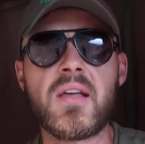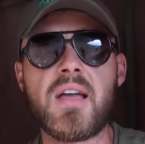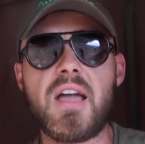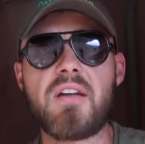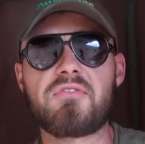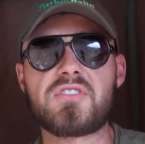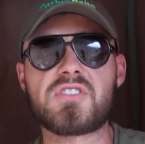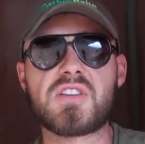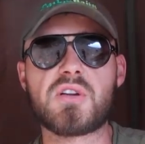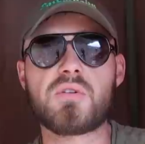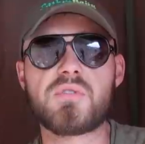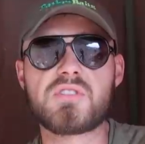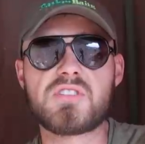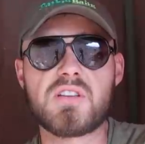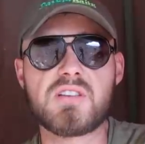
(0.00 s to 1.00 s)
Every
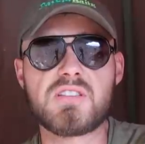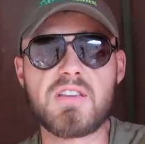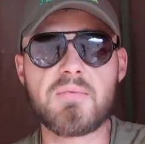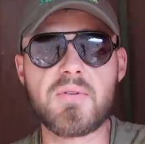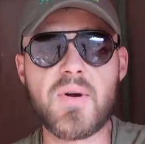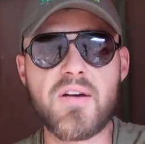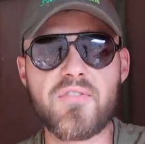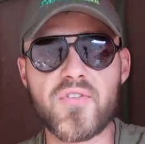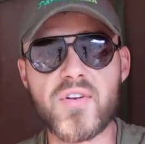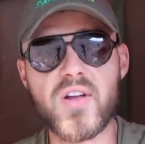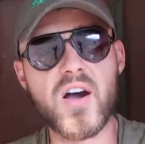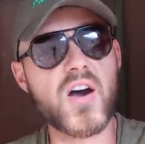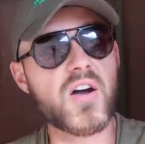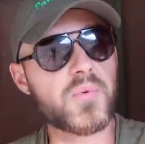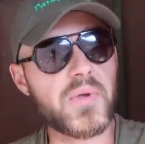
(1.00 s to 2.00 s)
single I seem to have on
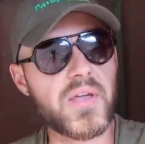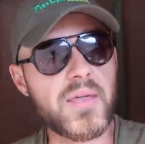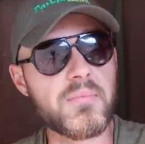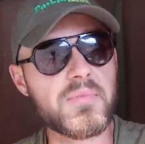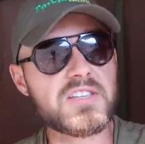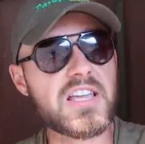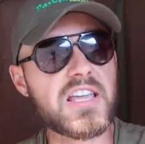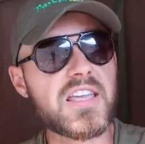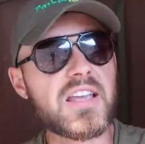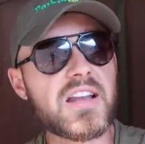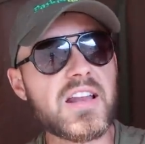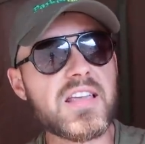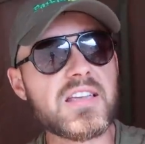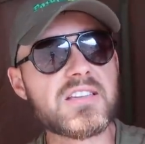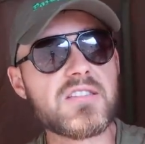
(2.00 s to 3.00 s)
Hard Wick in
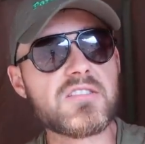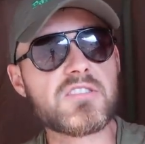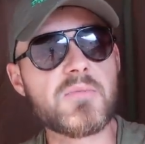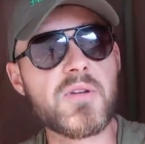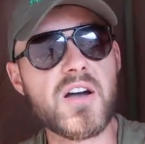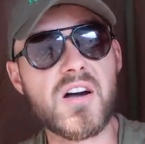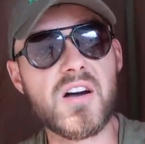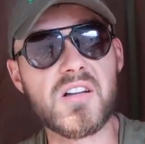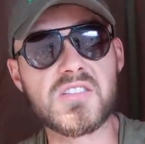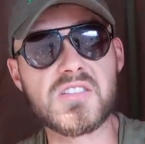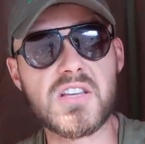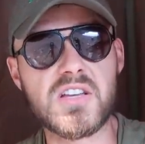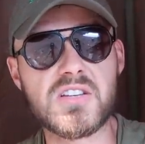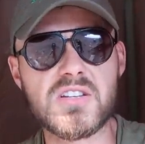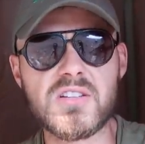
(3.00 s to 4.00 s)
particular, it seems to be a hard
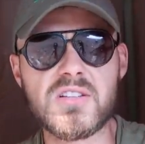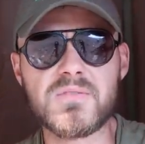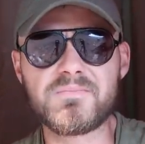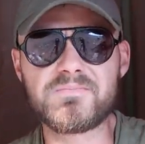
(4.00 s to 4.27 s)
session.